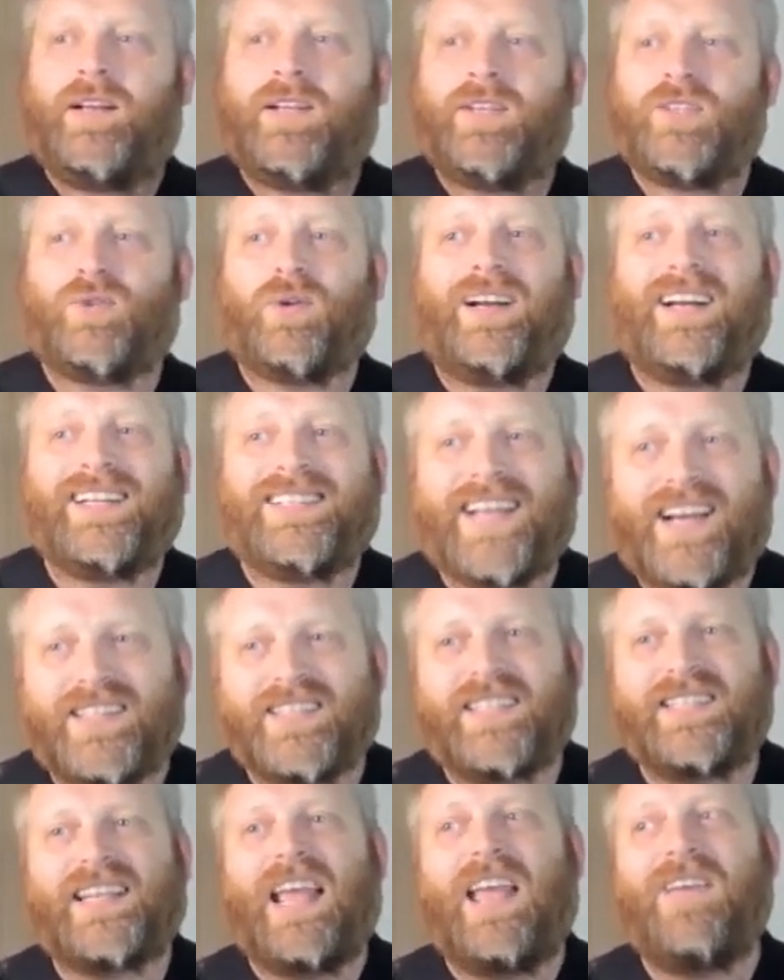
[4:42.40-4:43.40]
So again, it tells
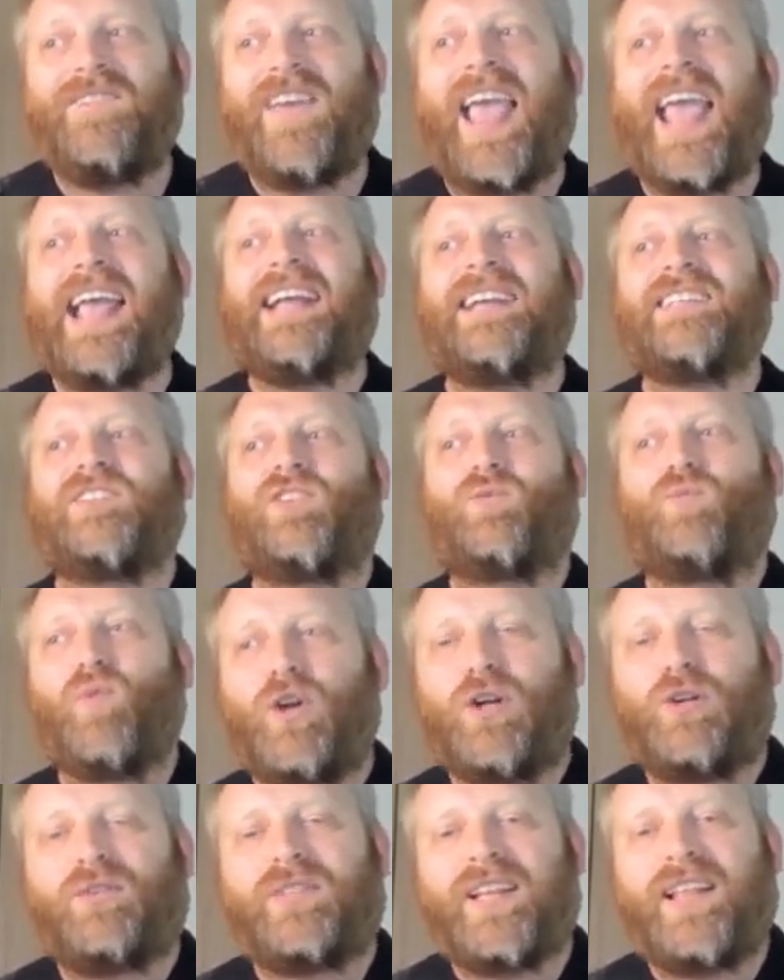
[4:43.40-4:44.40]
us if a is a
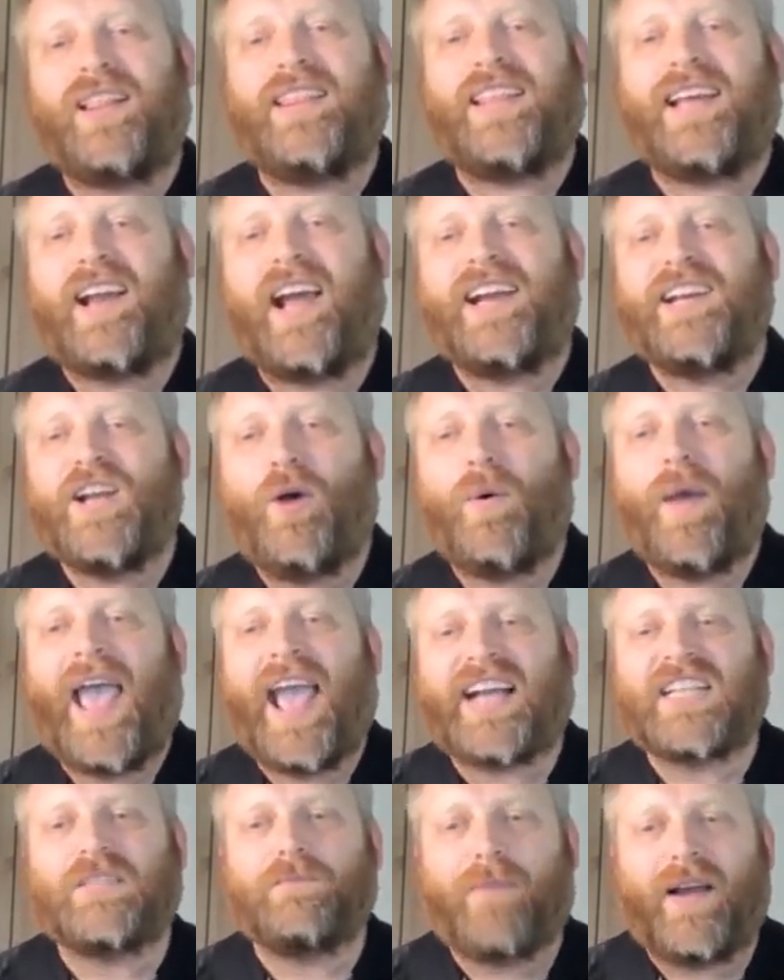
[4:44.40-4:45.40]
root, then I know
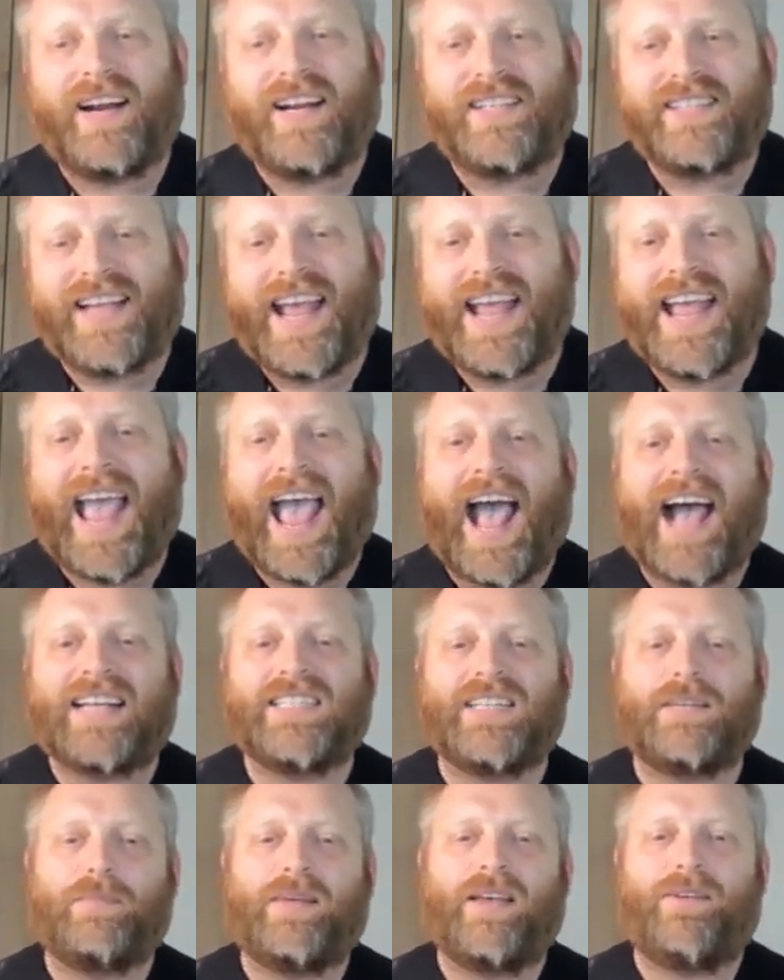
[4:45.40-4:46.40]
x minus a
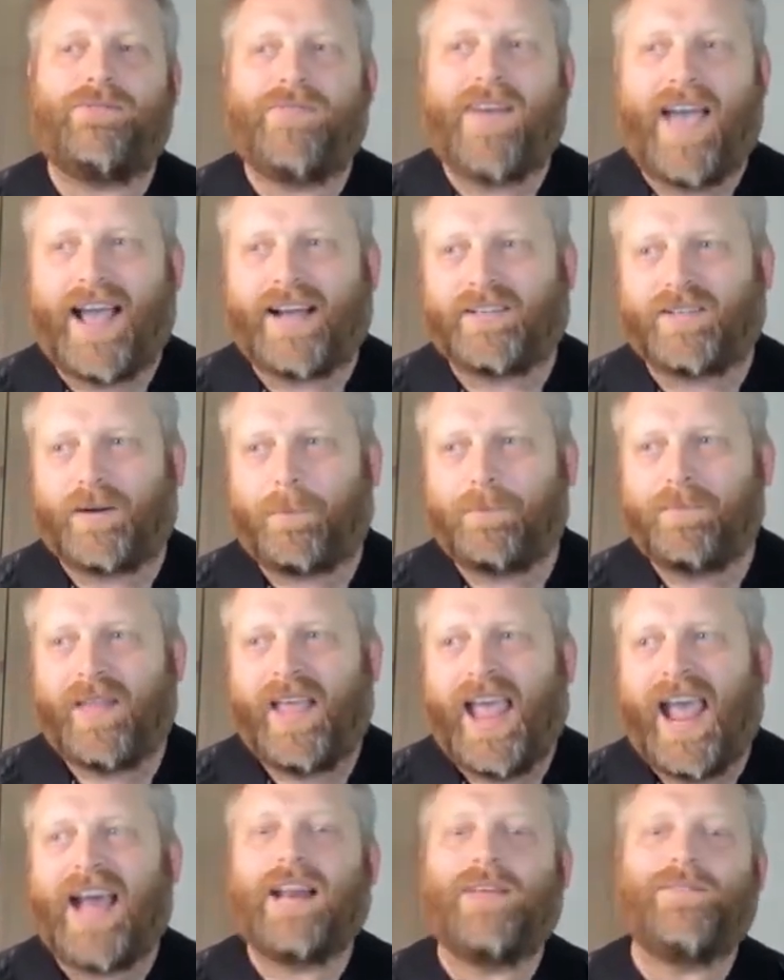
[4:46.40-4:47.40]
has to be a factor.
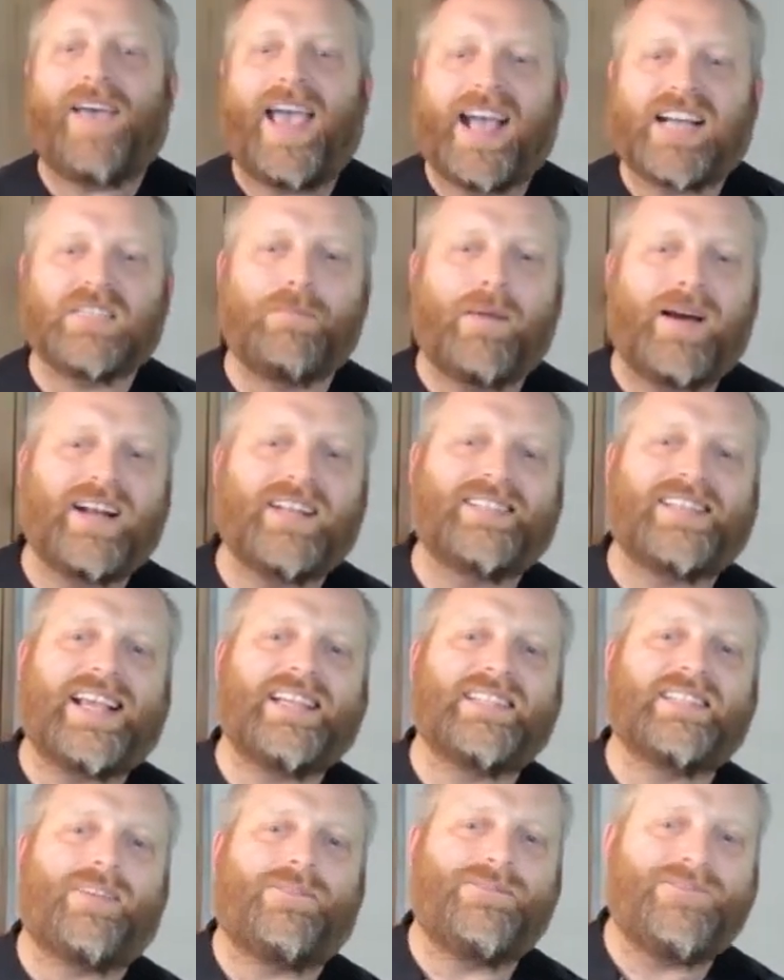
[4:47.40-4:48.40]
And if x minus a
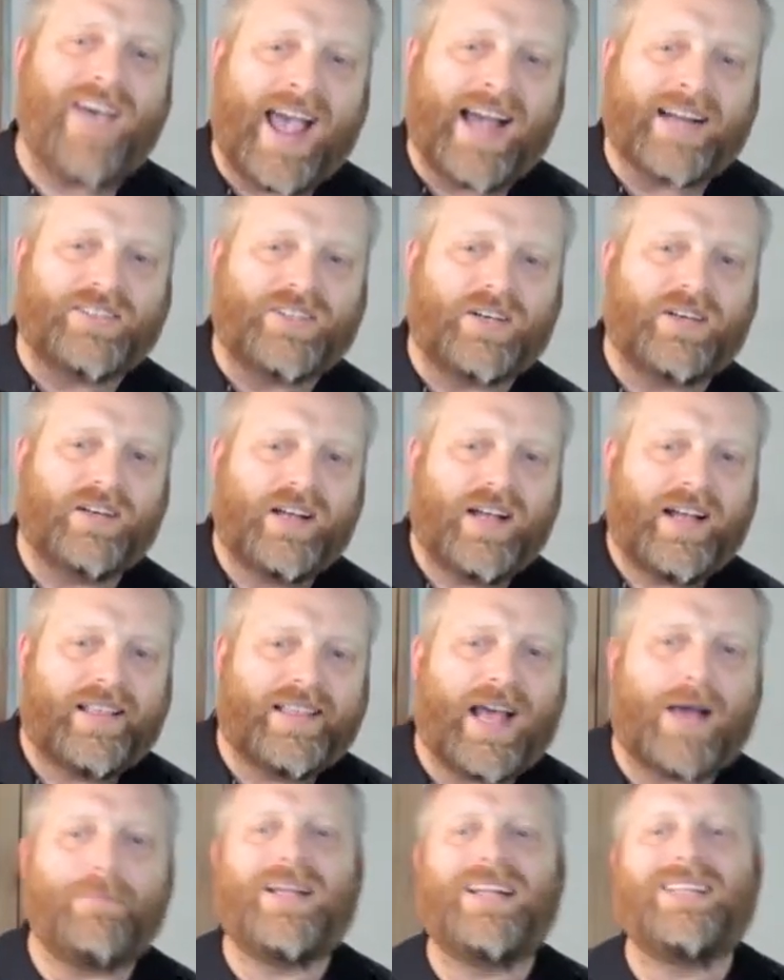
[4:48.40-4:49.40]
is a factor,
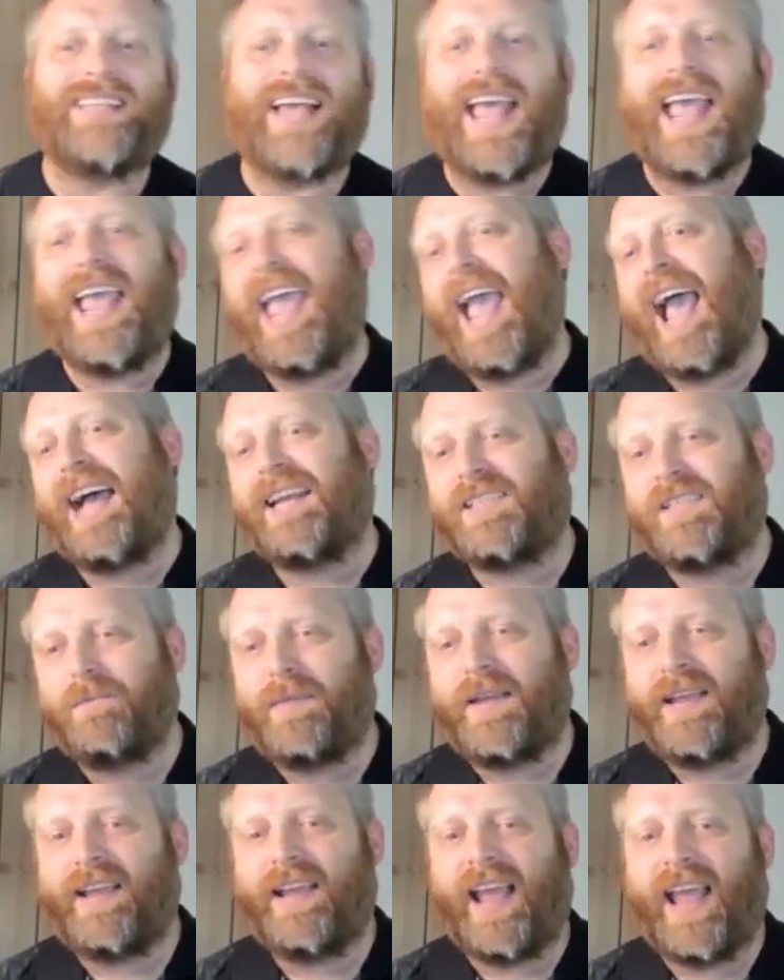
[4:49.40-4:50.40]
that means a has to
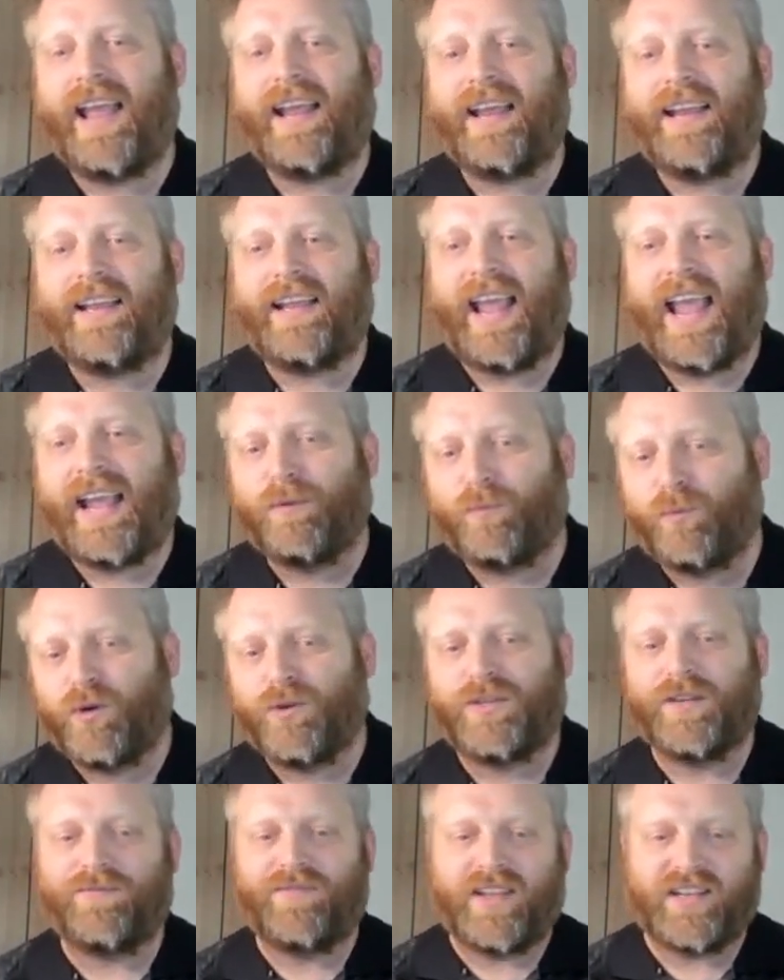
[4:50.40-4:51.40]
be a, a
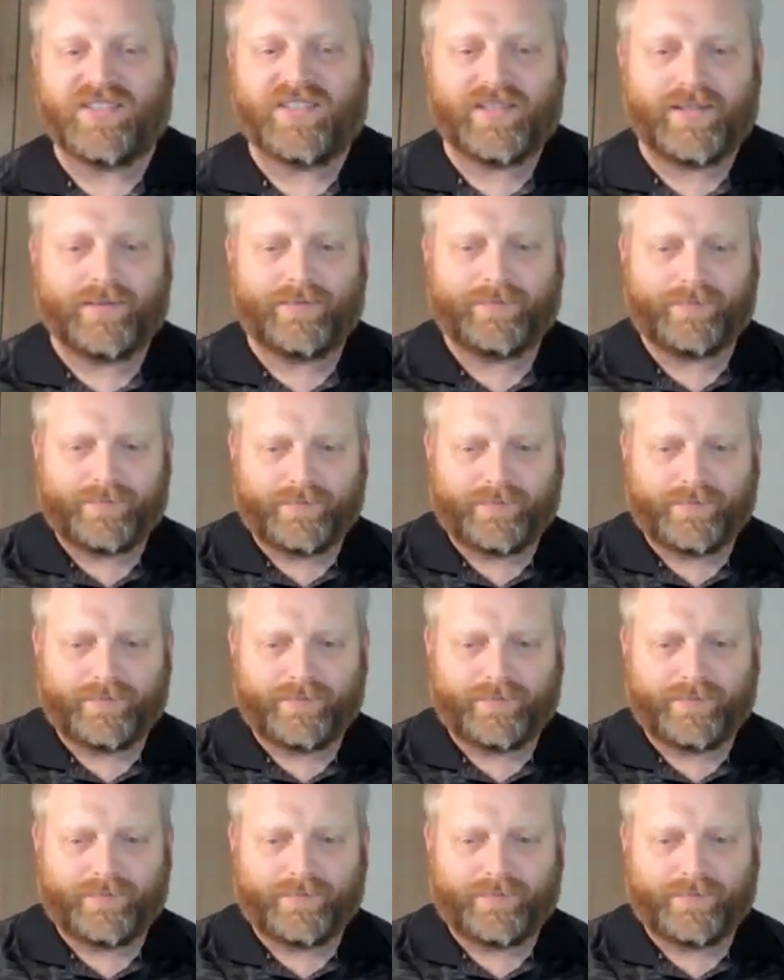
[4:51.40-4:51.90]
root of this.